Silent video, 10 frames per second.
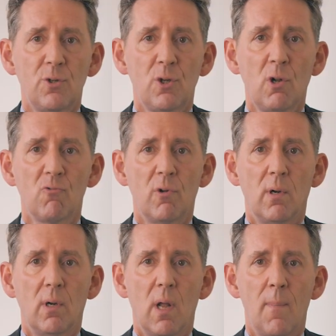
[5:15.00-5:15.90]

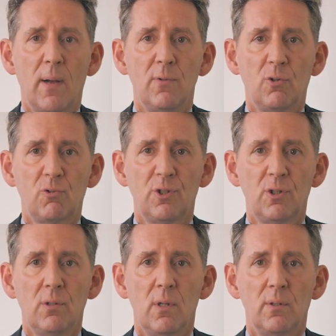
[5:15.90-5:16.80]
children about
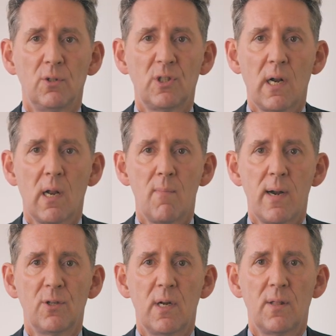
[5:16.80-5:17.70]
nutrition and cellular
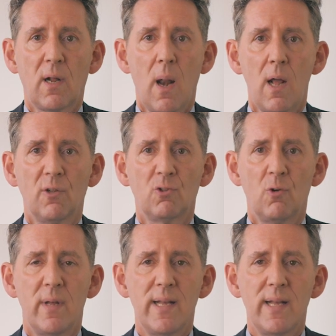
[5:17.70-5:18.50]
medicine in the classroom